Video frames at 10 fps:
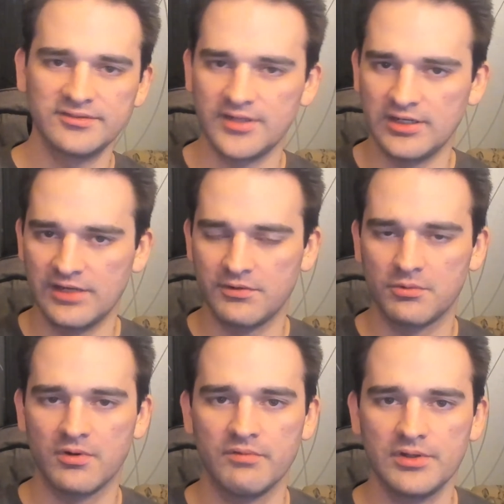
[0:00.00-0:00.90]
study, if it
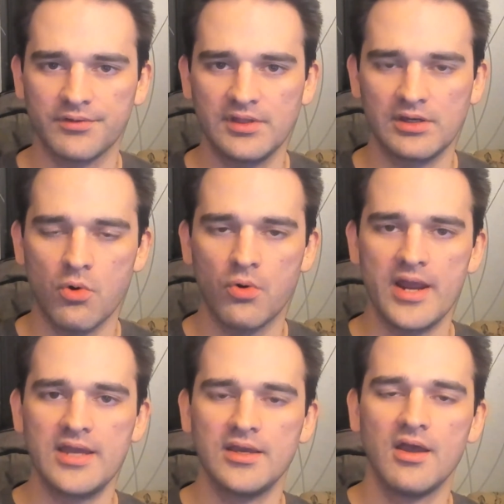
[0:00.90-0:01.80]
were a real thing, or
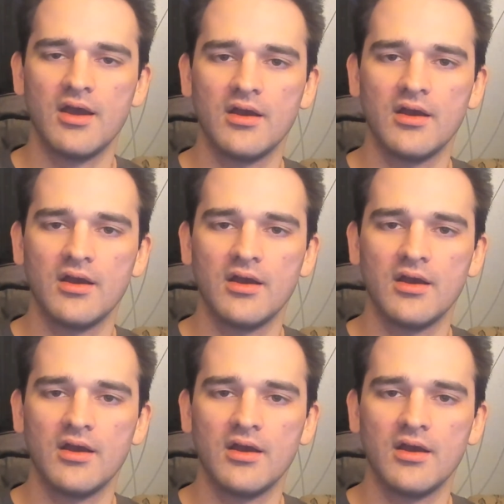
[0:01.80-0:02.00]
a